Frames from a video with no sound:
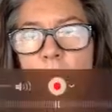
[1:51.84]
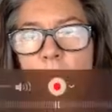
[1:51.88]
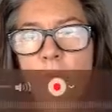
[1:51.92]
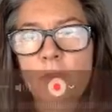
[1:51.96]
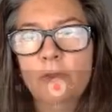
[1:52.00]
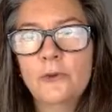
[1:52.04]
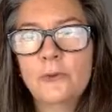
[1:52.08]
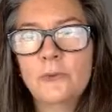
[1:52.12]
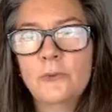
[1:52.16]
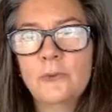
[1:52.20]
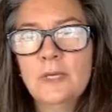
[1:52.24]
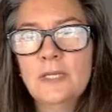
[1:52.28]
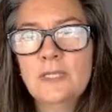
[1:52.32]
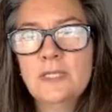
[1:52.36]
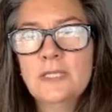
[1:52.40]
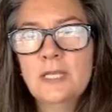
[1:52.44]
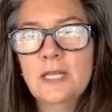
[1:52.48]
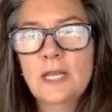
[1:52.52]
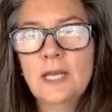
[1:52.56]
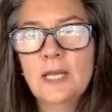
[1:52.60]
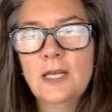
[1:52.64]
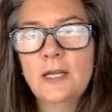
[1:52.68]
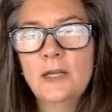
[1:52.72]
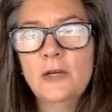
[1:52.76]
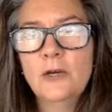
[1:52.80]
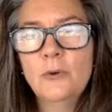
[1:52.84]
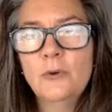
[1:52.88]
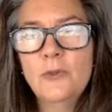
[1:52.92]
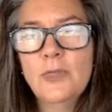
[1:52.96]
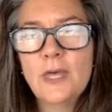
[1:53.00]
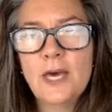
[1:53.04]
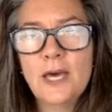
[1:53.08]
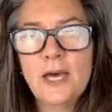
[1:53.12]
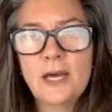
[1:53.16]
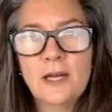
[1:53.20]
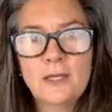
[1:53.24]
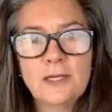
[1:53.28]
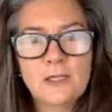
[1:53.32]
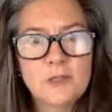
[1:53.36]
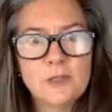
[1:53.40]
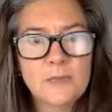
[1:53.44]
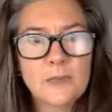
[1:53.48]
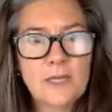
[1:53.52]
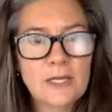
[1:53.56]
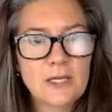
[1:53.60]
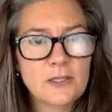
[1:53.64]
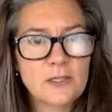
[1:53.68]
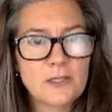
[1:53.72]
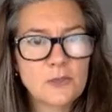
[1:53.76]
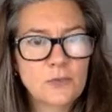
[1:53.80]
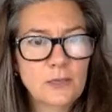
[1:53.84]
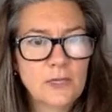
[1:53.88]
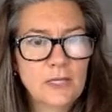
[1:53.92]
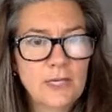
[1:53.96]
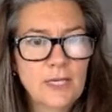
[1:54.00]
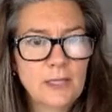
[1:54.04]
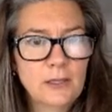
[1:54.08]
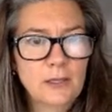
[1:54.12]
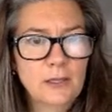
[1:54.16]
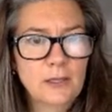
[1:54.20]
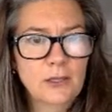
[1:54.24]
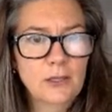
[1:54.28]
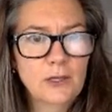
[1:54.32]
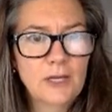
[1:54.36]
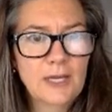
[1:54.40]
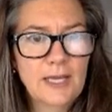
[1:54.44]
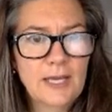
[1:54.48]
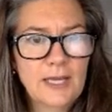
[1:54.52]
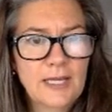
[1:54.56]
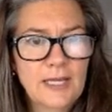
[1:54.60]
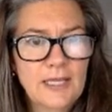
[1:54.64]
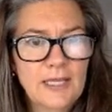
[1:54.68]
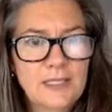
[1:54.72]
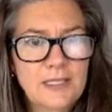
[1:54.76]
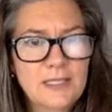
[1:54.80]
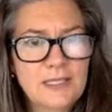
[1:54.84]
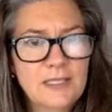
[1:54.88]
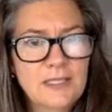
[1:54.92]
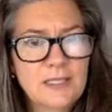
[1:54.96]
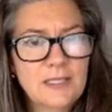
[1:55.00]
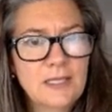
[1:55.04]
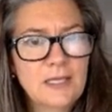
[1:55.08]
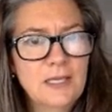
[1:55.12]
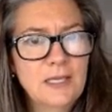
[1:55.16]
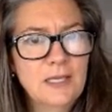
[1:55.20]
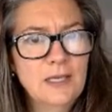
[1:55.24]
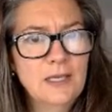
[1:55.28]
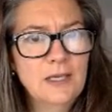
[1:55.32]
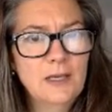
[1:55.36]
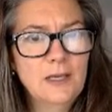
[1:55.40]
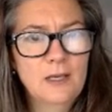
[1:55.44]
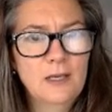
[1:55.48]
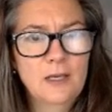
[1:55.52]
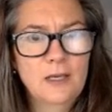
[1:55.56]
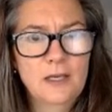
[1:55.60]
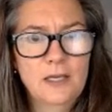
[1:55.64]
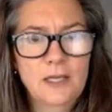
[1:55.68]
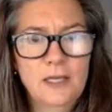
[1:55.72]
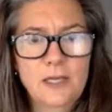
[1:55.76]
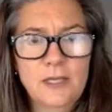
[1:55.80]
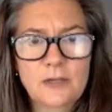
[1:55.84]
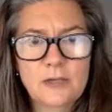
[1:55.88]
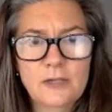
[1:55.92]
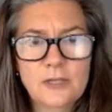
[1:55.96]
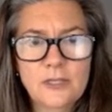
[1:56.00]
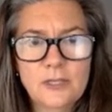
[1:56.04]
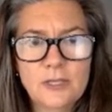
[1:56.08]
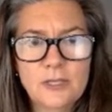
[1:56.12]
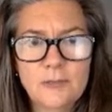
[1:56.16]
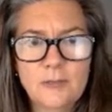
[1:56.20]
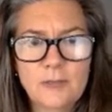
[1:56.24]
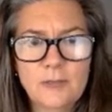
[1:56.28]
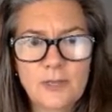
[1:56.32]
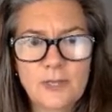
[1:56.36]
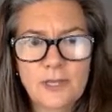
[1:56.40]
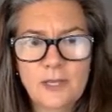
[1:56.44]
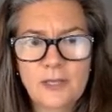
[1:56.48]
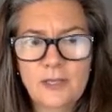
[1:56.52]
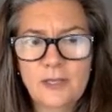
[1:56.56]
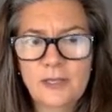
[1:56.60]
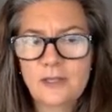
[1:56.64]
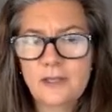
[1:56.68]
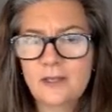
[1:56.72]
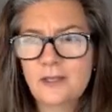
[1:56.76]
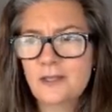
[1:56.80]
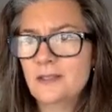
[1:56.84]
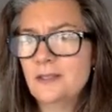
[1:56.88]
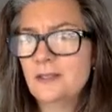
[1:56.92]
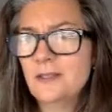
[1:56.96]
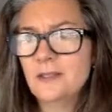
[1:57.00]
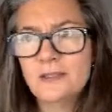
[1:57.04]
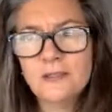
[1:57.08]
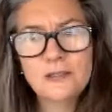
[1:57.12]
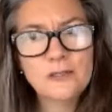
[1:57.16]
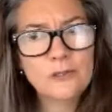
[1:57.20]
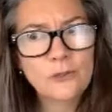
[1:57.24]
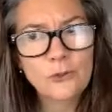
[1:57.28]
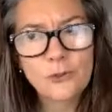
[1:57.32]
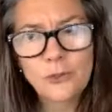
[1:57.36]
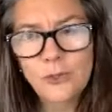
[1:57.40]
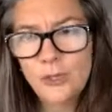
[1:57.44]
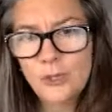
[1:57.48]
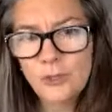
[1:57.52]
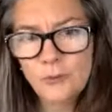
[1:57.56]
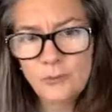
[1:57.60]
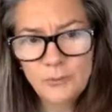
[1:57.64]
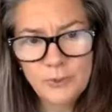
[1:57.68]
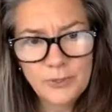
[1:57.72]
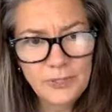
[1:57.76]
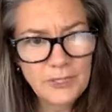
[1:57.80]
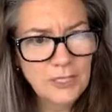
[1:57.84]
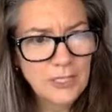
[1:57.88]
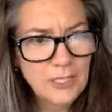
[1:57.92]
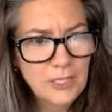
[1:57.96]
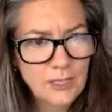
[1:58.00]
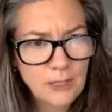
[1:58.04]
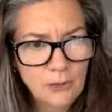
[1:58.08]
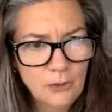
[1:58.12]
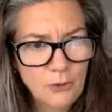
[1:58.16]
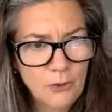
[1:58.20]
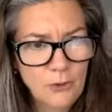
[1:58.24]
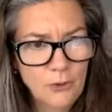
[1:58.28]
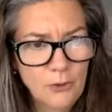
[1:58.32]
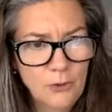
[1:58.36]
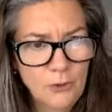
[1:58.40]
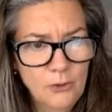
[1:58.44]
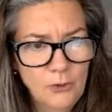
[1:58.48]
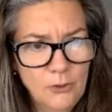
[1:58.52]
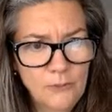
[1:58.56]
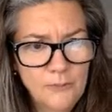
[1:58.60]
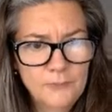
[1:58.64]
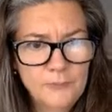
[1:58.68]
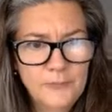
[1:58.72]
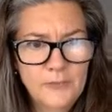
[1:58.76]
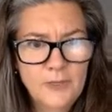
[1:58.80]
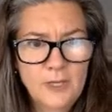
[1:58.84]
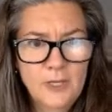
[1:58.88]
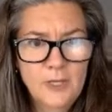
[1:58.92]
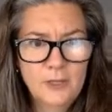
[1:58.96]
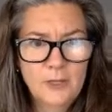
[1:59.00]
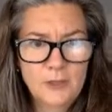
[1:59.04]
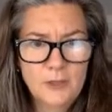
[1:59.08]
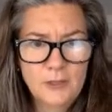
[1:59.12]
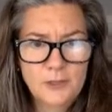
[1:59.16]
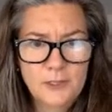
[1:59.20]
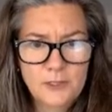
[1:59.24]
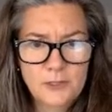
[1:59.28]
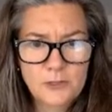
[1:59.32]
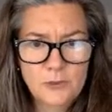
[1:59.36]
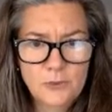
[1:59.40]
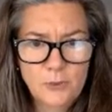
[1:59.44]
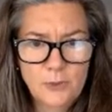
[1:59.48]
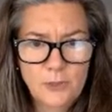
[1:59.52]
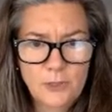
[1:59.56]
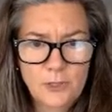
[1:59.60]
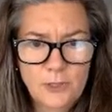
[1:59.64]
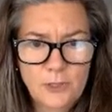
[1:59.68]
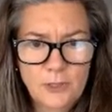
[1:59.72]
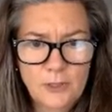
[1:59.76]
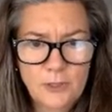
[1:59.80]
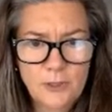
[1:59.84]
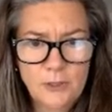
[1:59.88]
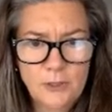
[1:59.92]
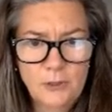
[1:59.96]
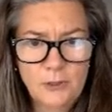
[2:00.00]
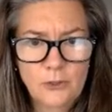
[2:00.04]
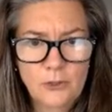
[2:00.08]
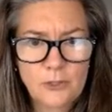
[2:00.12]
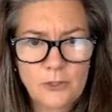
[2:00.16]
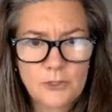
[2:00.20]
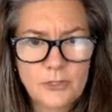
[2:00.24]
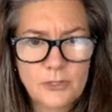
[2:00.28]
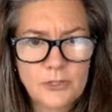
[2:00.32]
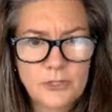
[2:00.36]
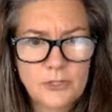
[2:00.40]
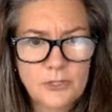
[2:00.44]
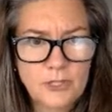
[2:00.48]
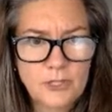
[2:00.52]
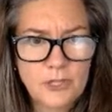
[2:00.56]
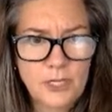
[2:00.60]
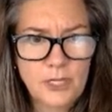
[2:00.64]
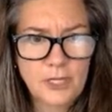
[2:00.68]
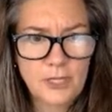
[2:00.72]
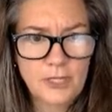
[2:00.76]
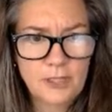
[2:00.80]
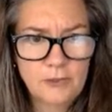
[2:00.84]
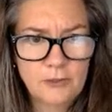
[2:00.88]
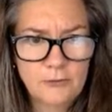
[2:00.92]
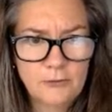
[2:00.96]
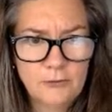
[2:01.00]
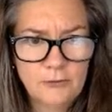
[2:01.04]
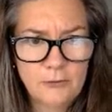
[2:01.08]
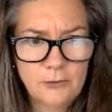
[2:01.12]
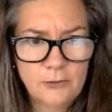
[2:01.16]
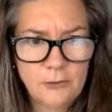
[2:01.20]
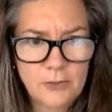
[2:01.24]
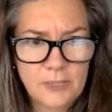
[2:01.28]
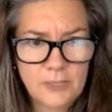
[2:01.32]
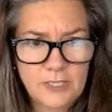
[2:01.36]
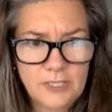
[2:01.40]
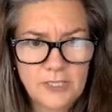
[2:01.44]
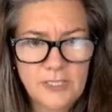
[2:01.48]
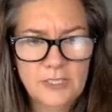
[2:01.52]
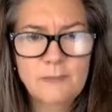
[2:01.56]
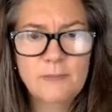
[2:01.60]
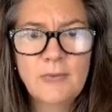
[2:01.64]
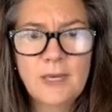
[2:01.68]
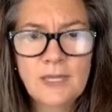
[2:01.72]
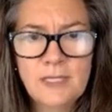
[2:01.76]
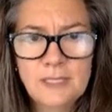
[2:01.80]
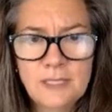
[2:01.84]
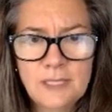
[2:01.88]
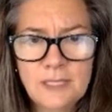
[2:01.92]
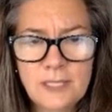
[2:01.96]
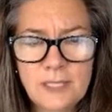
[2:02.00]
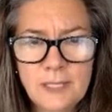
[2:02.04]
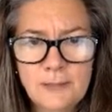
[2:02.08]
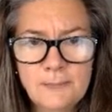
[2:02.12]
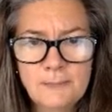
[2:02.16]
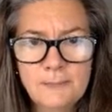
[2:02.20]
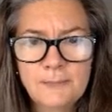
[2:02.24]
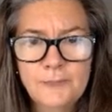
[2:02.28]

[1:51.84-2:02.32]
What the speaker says: the reason I know that is because when I look, I can see here's something that doesn't look complete at all. This one looks kind of crazy messy.